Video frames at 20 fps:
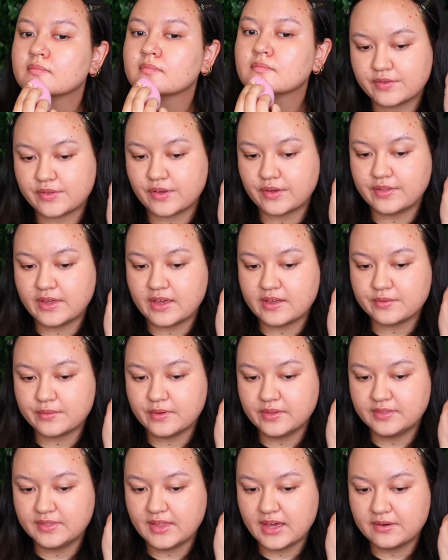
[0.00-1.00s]
So there's
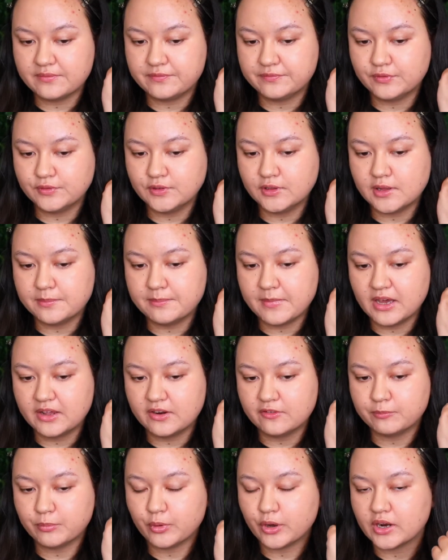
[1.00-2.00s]
what that full amount
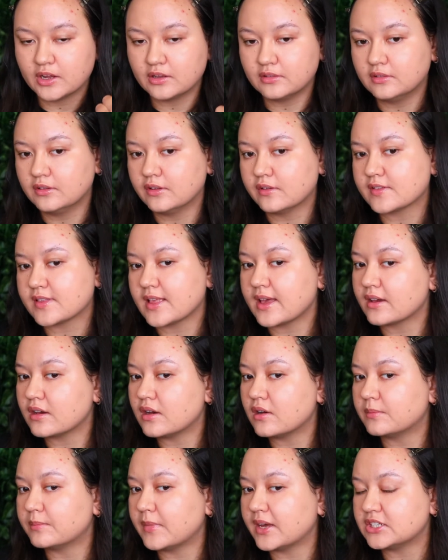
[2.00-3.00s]
of product looks like
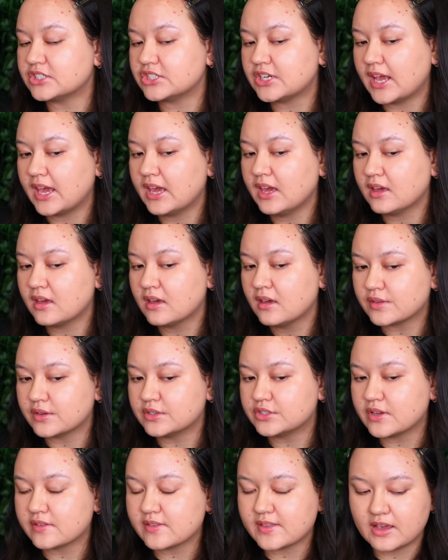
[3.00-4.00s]
on my cheek. So
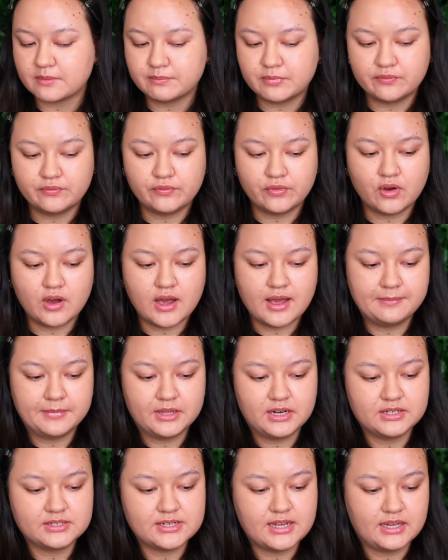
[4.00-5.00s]
just like before, I'm
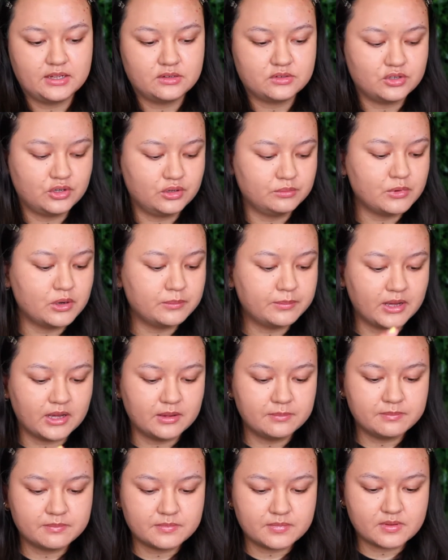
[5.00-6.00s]
going to take 2 more
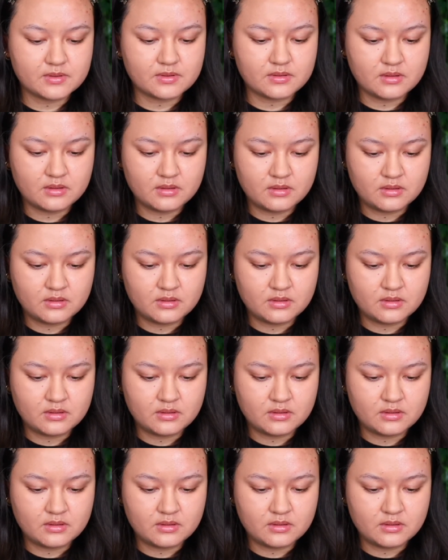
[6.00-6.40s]
pumps,